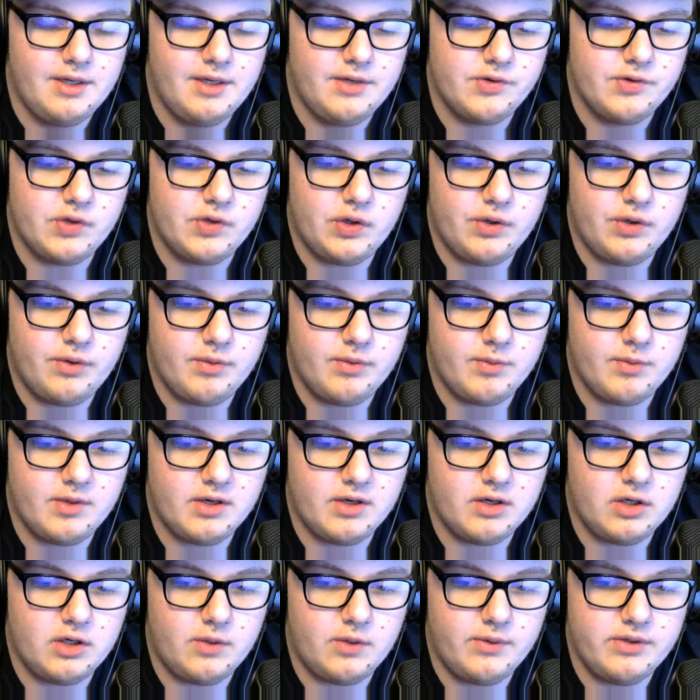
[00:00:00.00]
So we
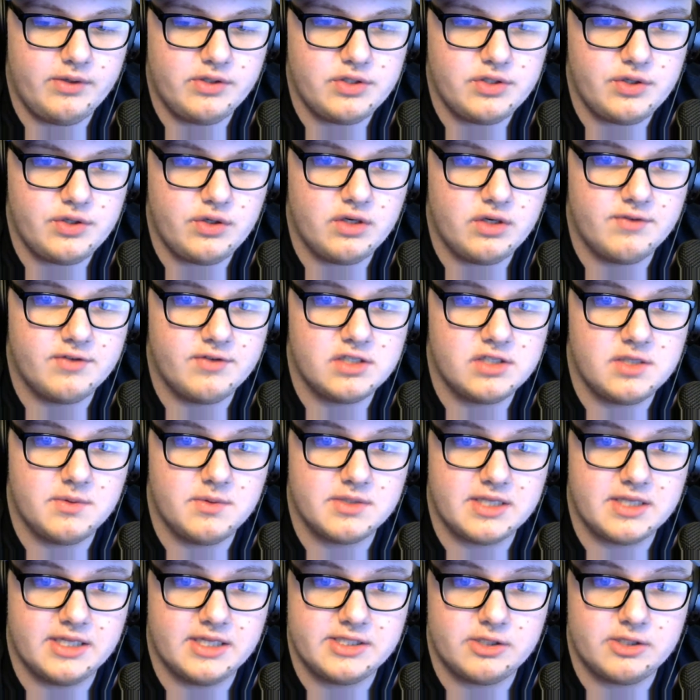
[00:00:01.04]
are going to University of
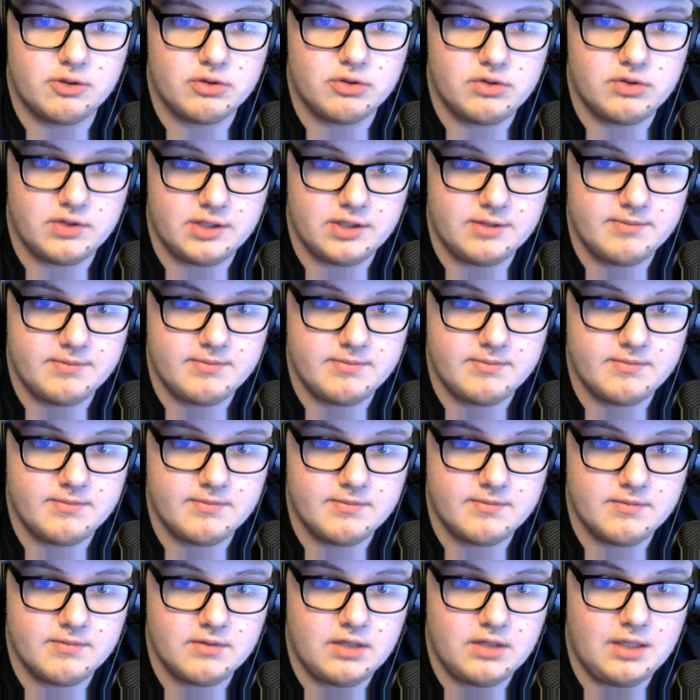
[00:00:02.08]
Wisconsin-Eau Claire.
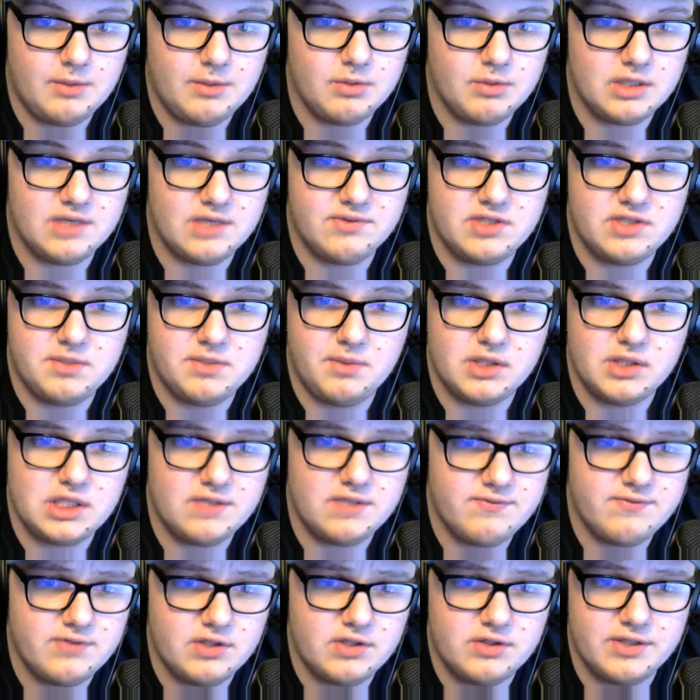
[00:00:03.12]
I won't give too much
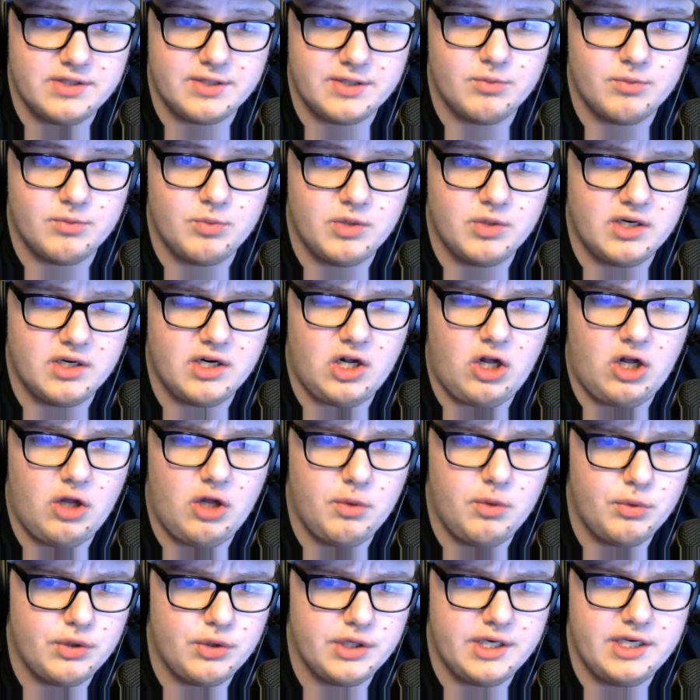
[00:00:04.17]
info, like what hall
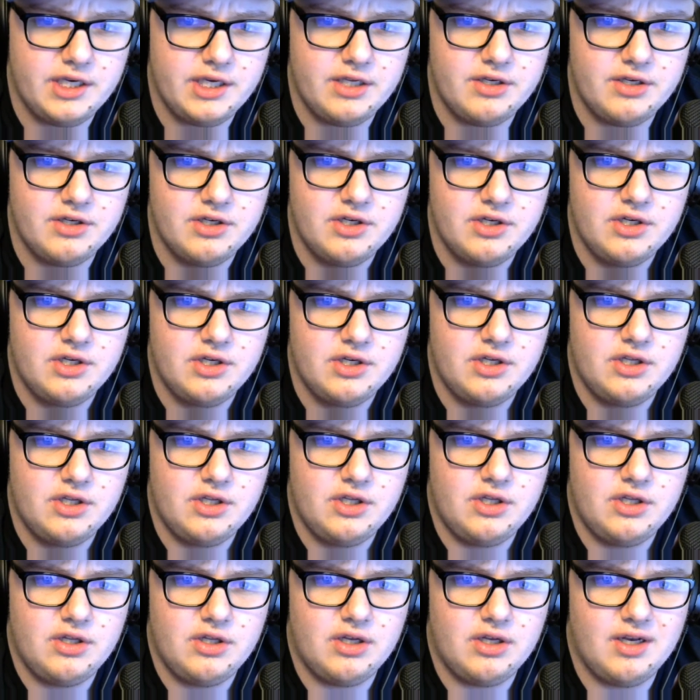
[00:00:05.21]
we're in,
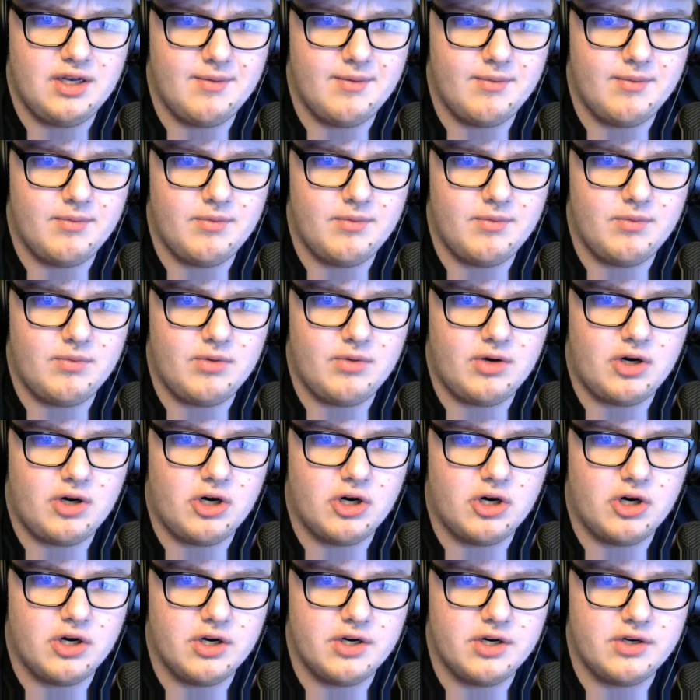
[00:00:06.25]

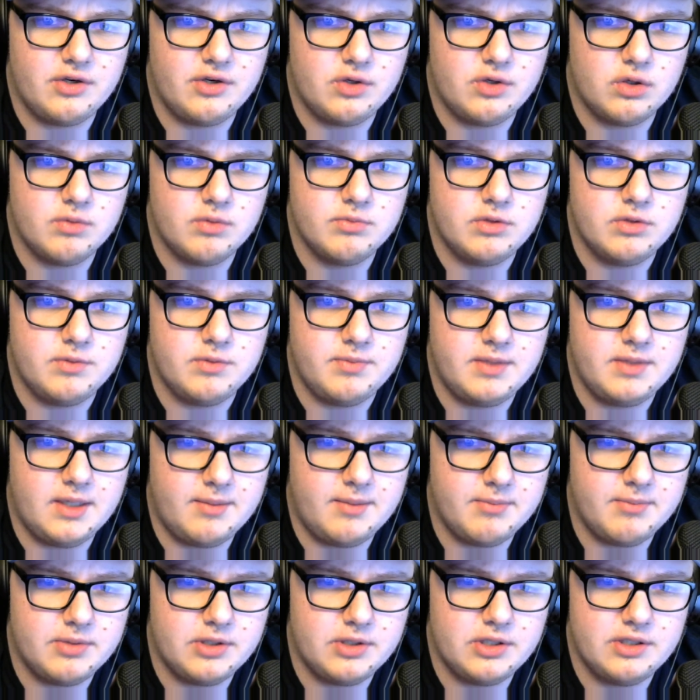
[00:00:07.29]
our dorm room
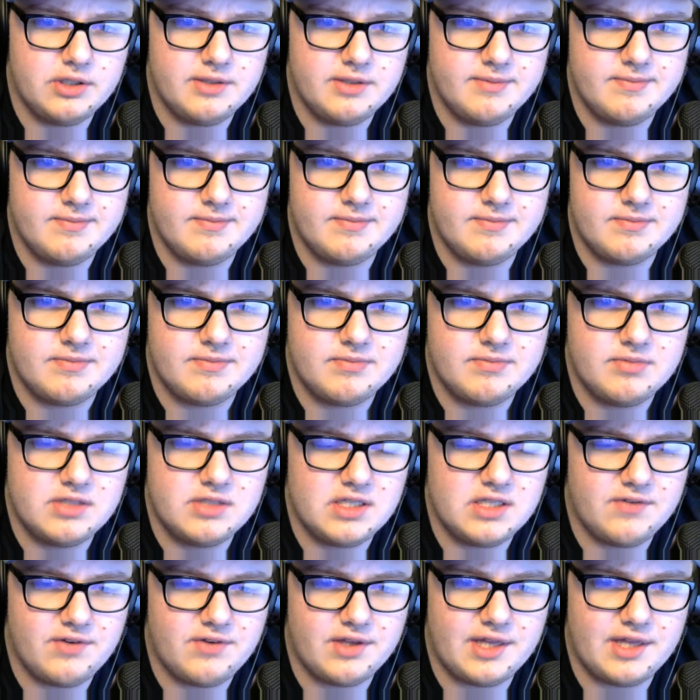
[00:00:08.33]
number, and
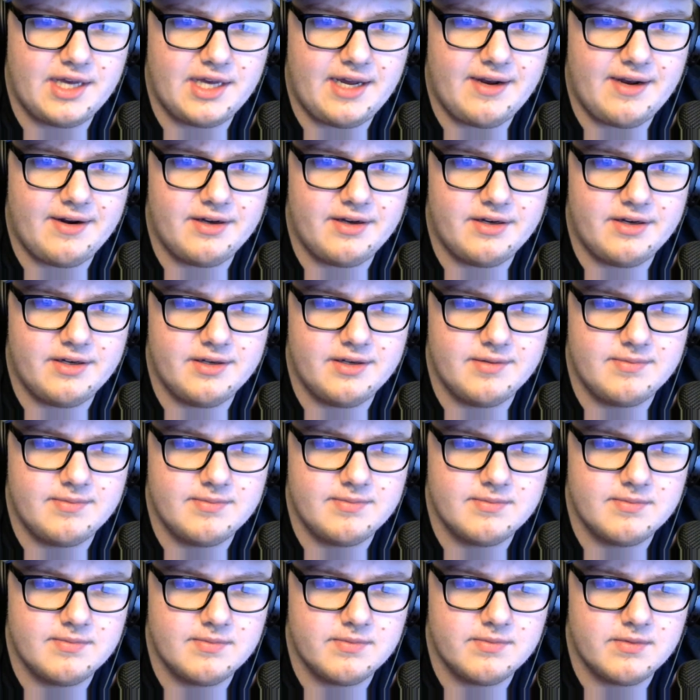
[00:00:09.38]
stuff like that.
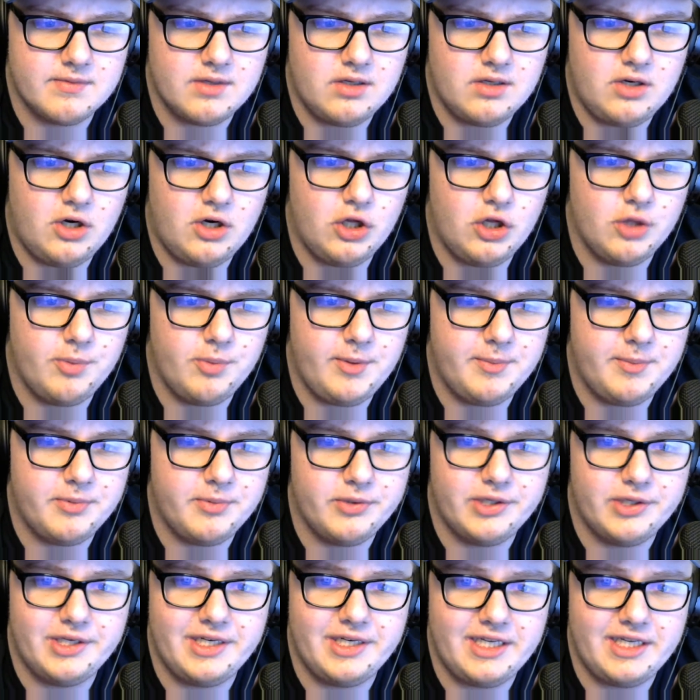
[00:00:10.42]
All the people
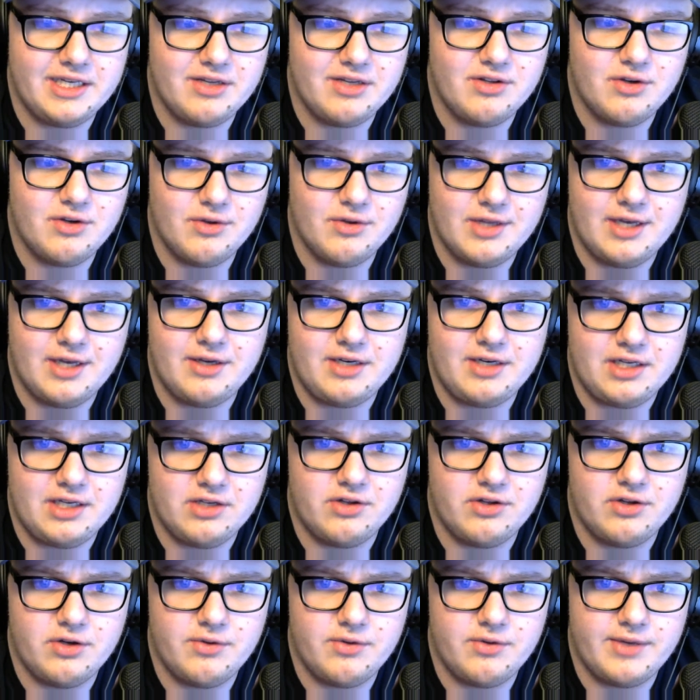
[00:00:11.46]
that need to know that,
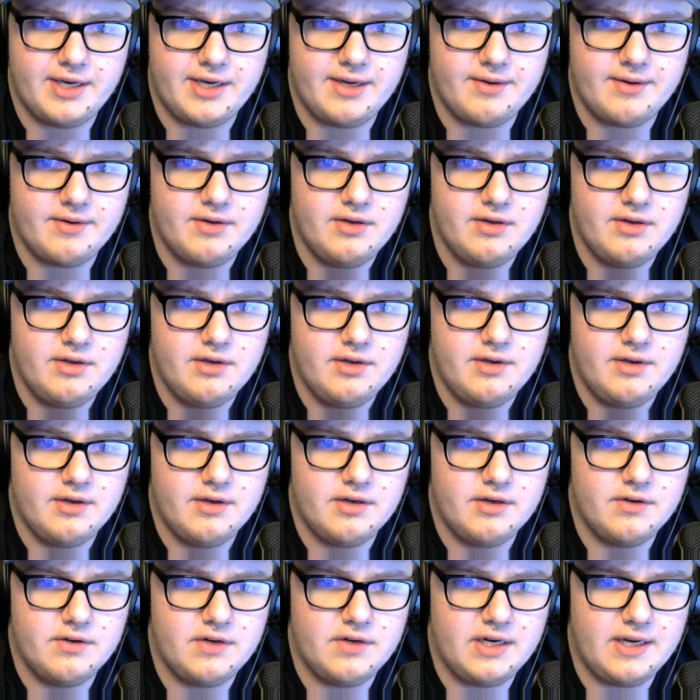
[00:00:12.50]

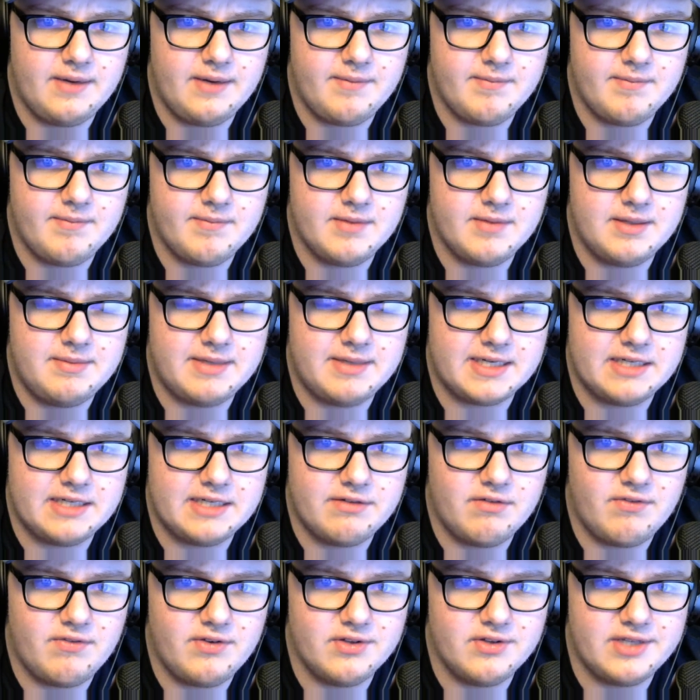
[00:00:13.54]
right? I'm not going to
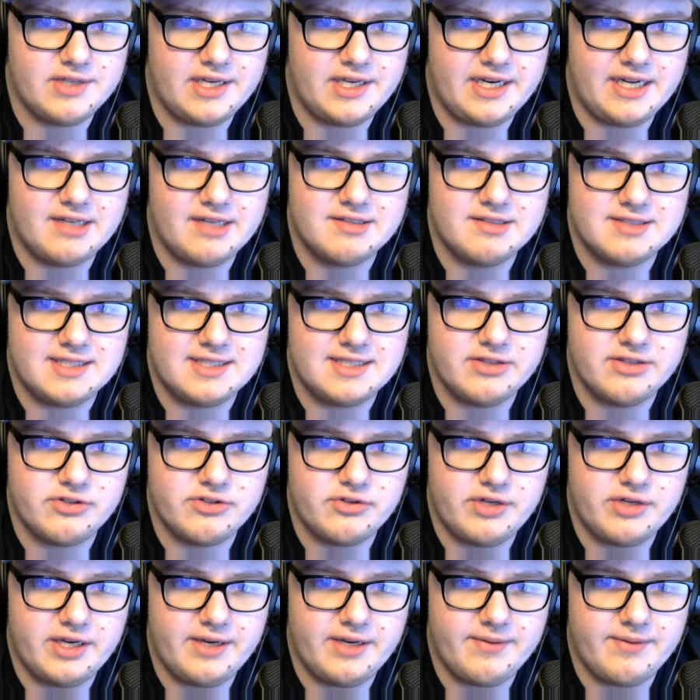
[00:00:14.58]
reveal that on the
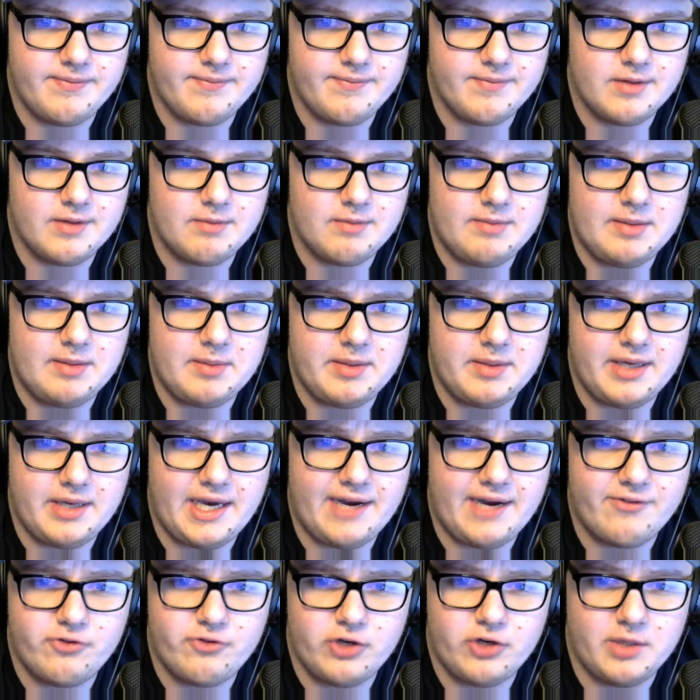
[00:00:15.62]
internet. Maybe
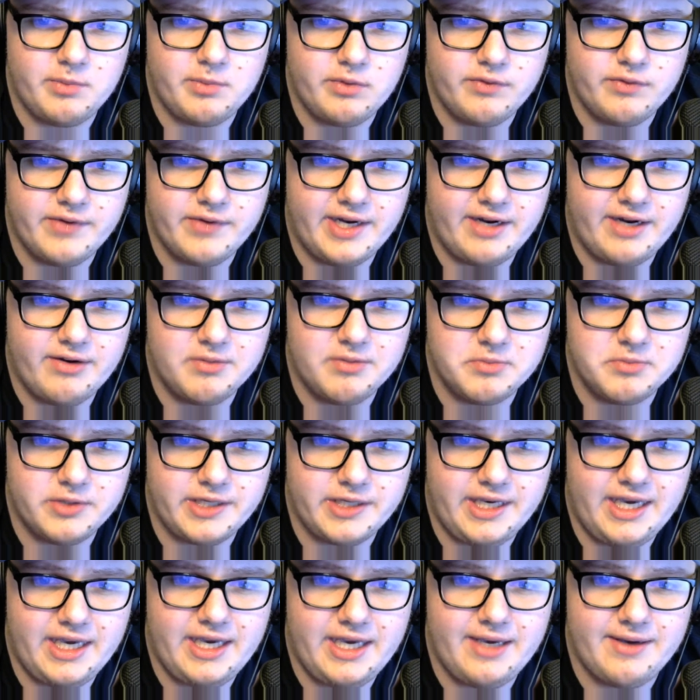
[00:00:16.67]
after I move out, I'm like,
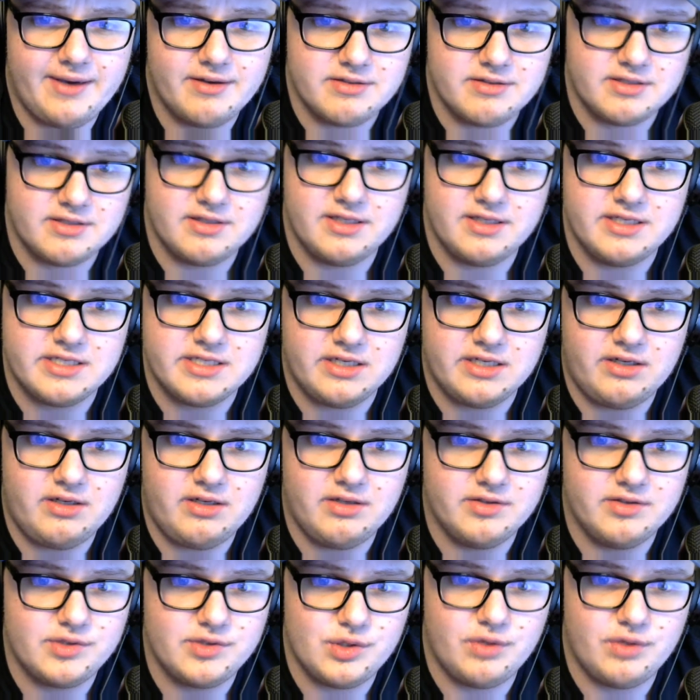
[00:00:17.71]
hey, I was in this hall,
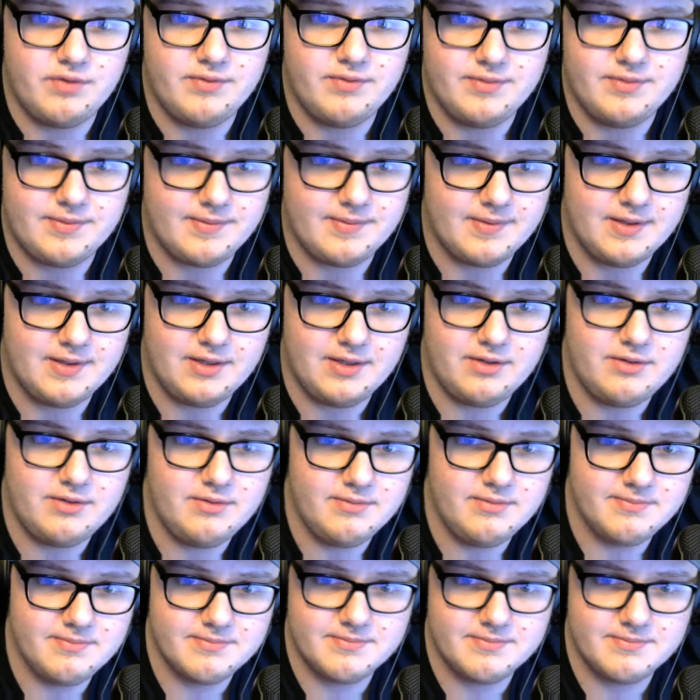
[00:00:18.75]
so, you know.